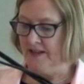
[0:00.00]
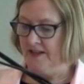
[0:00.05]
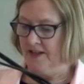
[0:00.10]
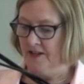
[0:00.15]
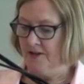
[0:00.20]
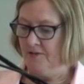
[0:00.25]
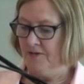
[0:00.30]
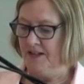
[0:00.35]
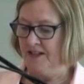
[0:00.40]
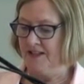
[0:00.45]

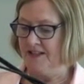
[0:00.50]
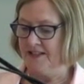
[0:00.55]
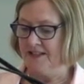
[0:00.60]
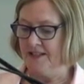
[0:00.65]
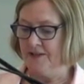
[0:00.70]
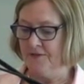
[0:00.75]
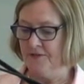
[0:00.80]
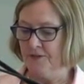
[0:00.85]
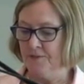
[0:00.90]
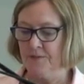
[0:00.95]
We can
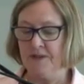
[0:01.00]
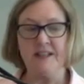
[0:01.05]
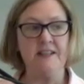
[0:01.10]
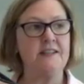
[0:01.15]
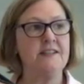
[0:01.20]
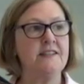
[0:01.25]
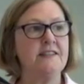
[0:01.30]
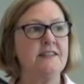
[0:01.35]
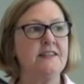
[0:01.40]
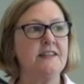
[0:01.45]
see from
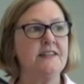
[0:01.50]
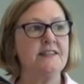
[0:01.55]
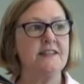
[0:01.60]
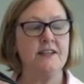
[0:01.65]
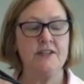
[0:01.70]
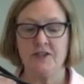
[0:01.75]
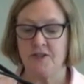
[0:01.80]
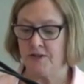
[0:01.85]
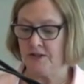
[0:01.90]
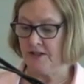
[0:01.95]
this that
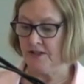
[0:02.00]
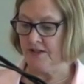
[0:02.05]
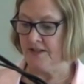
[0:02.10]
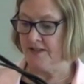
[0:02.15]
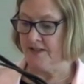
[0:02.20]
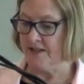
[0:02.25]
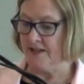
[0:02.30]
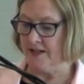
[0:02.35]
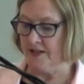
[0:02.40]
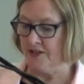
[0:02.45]
such
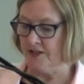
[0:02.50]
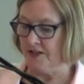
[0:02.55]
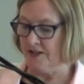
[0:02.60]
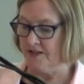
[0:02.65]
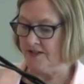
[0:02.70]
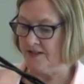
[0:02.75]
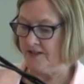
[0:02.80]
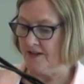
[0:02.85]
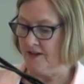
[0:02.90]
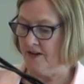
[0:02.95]

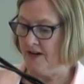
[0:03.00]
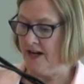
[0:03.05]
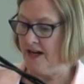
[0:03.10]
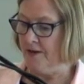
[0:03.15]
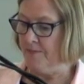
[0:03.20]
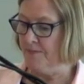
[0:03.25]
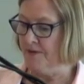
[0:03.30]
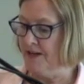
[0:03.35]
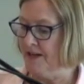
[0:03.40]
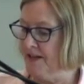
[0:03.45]
discussions are
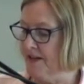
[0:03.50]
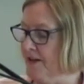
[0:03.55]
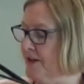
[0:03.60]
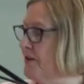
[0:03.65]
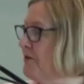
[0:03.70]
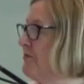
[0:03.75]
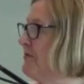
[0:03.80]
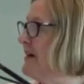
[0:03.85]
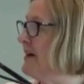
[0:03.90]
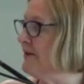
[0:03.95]
happening
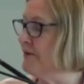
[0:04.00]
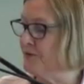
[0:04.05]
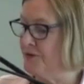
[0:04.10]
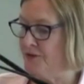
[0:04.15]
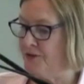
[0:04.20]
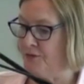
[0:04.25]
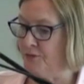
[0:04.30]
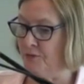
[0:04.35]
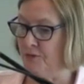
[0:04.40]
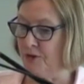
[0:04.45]

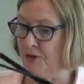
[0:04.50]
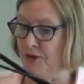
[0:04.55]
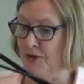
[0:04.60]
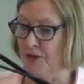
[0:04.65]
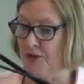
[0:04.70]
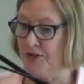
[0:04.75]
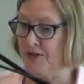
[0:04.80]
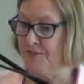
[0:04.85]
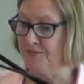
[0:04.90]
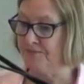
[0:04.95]
around the
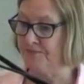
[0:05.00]
world.